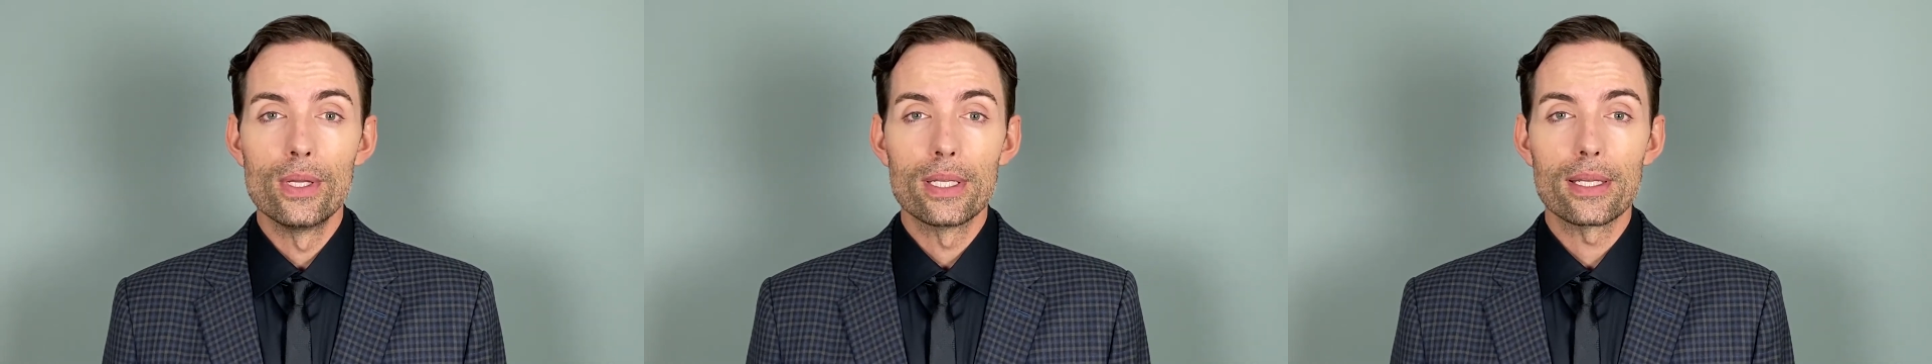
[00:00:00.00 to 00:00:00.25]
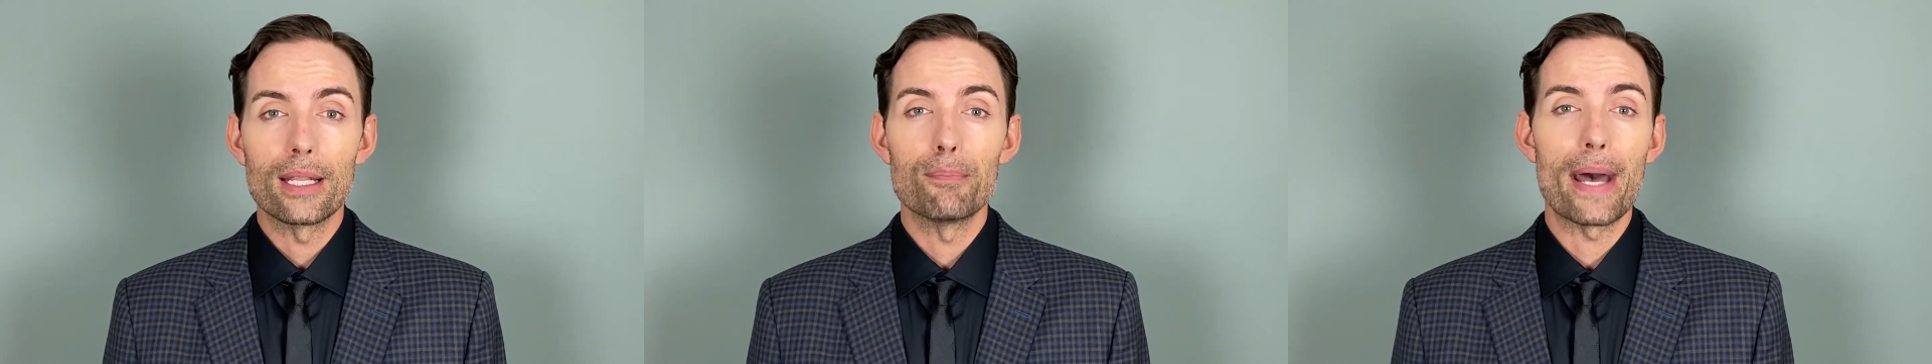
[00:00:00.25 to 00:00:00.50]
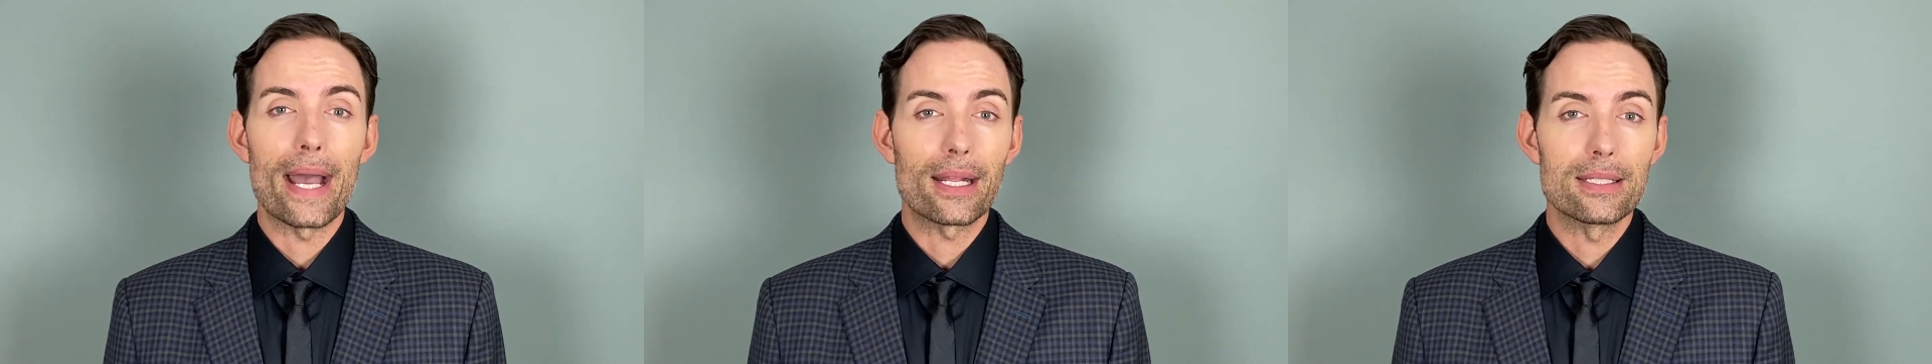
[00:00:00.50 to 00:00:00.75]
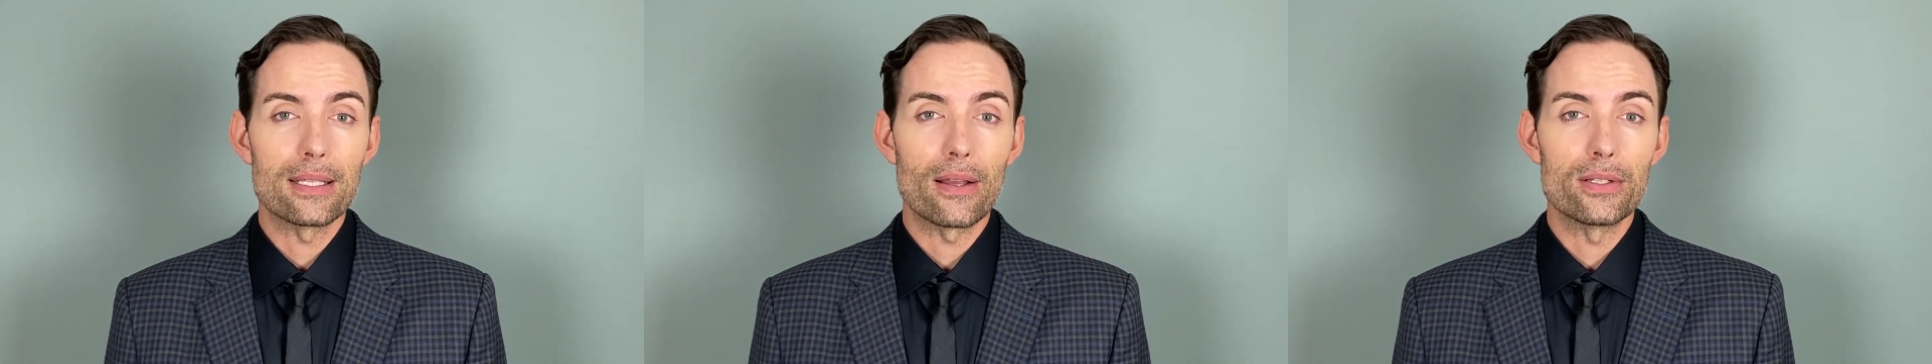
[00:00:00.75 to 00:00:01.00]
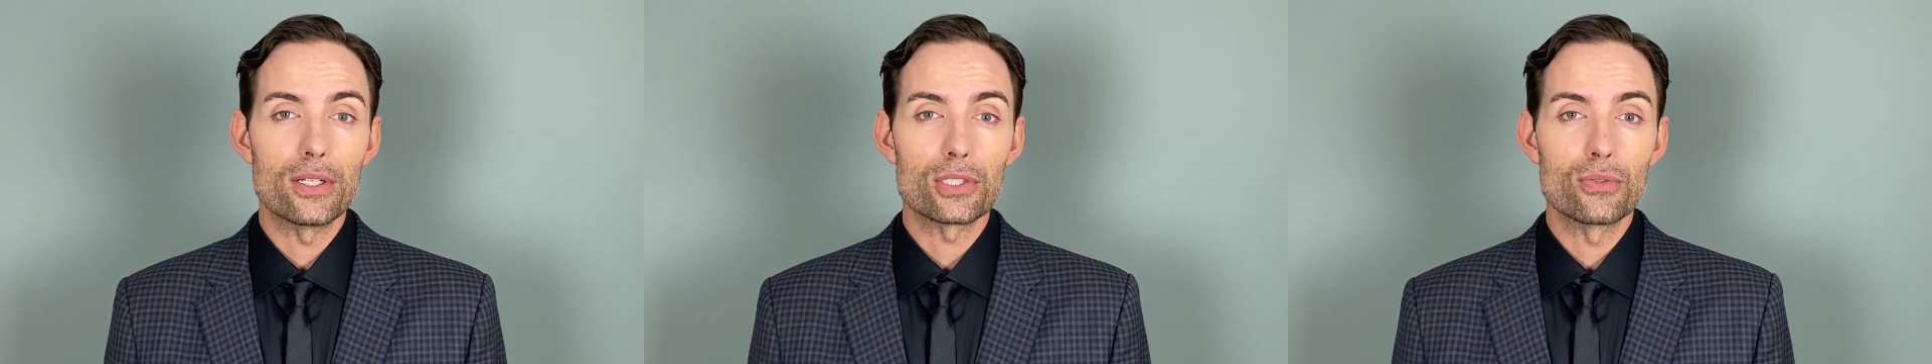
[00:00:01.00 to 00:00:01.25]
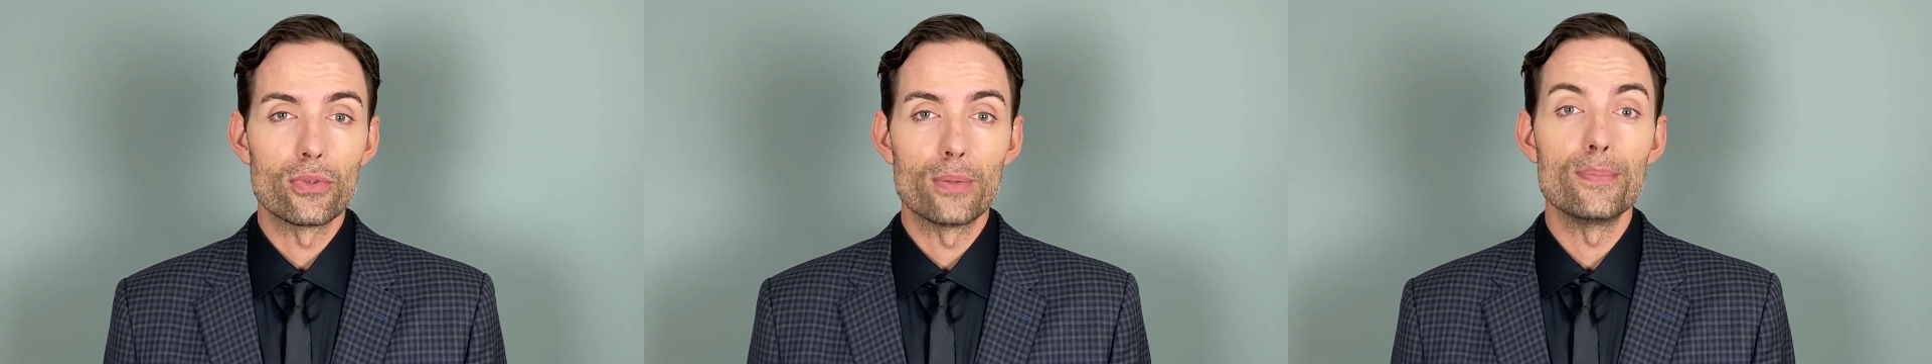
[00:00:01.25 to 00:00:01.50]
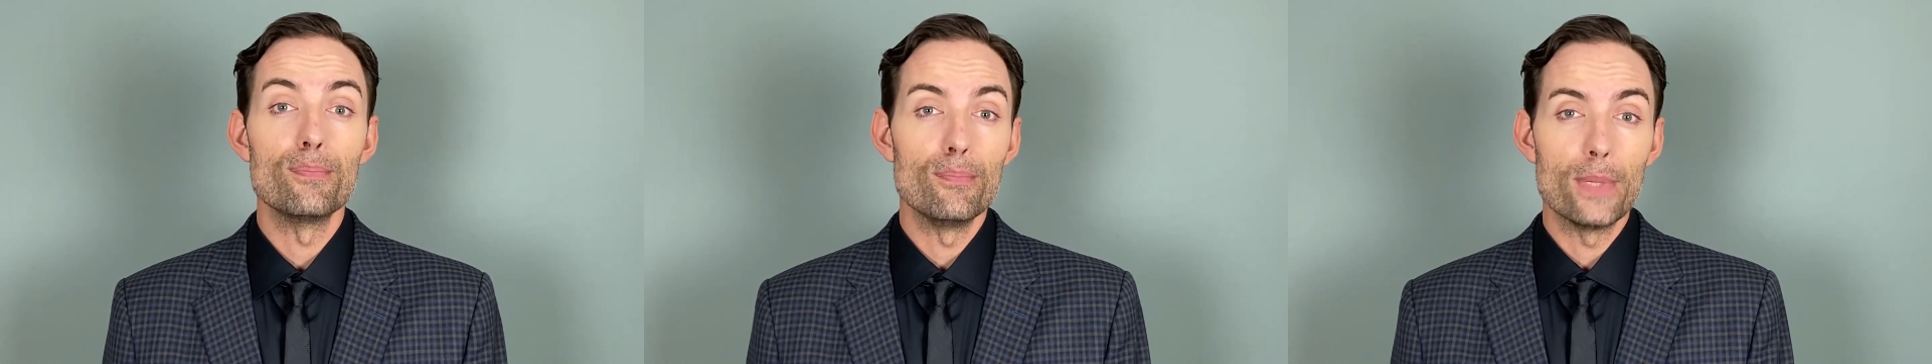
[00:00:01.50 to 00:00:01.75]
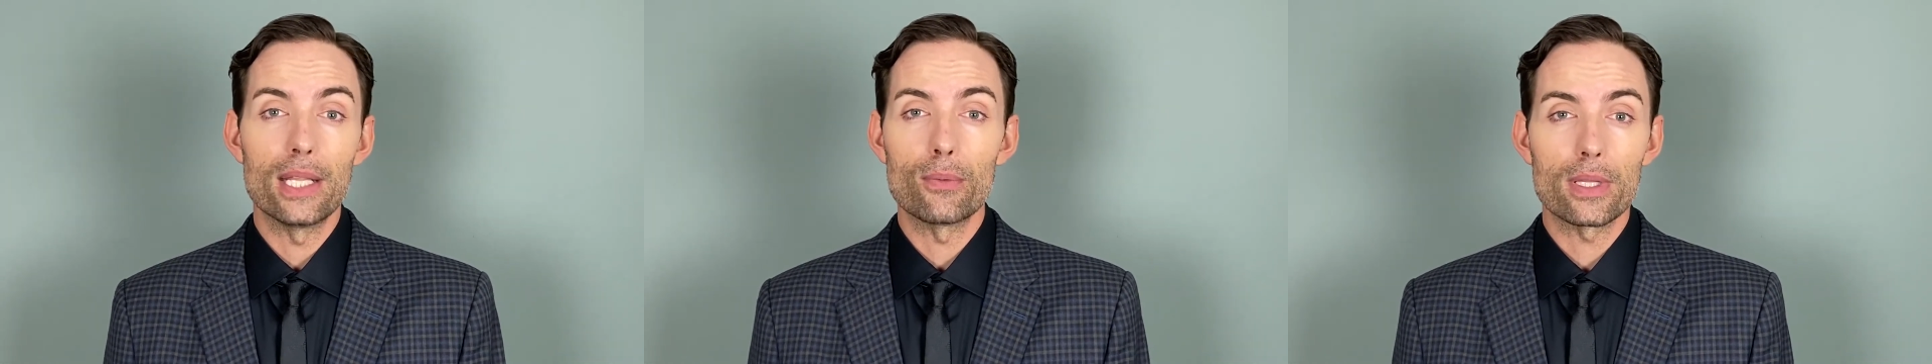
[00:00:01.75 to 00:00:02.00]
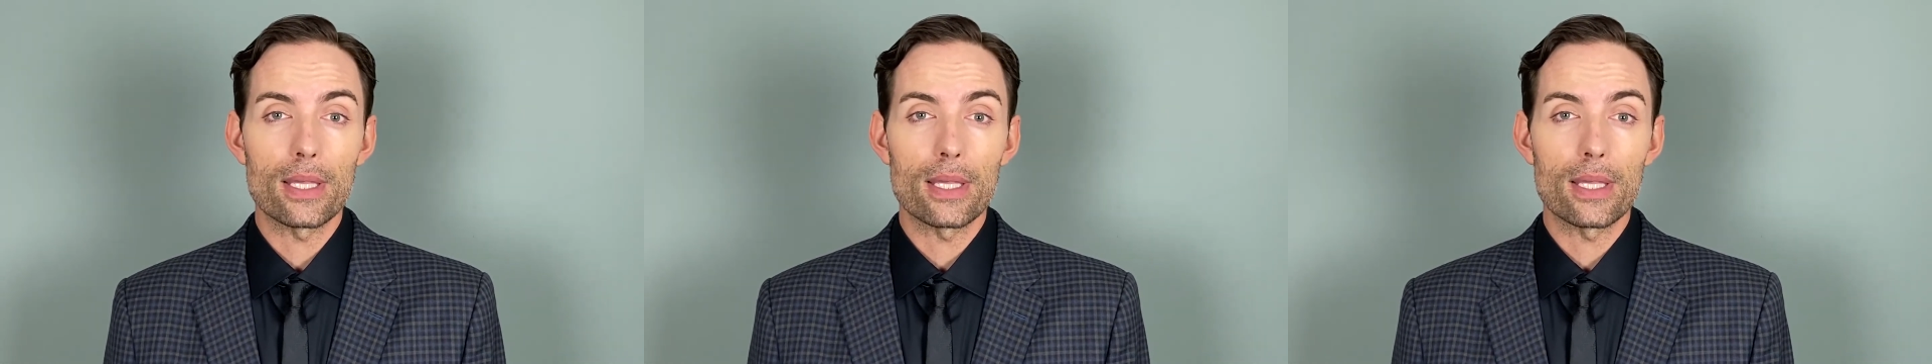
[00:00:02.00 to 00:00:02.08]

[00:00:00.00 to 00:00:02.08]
getting back into the audition room, meeting with